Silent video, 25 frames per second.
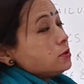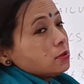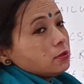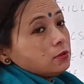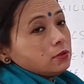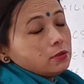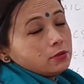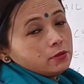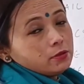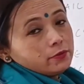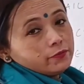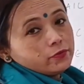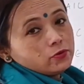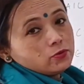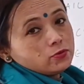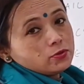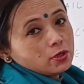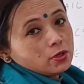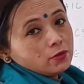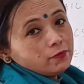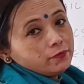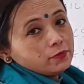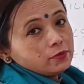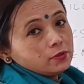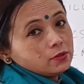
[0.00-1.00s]
the revolt
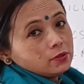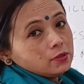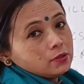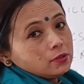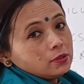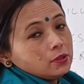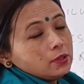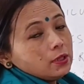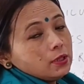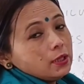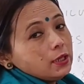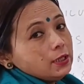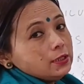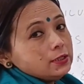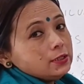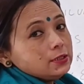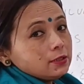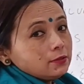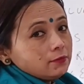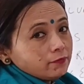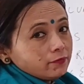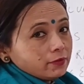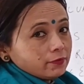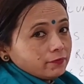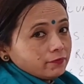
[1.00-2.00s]
of
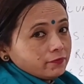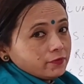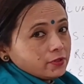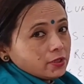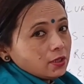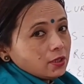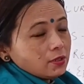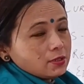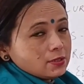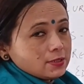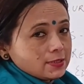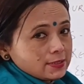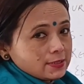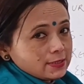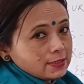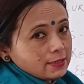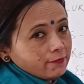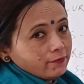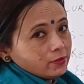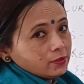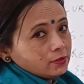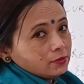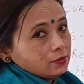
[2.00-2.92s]
1857.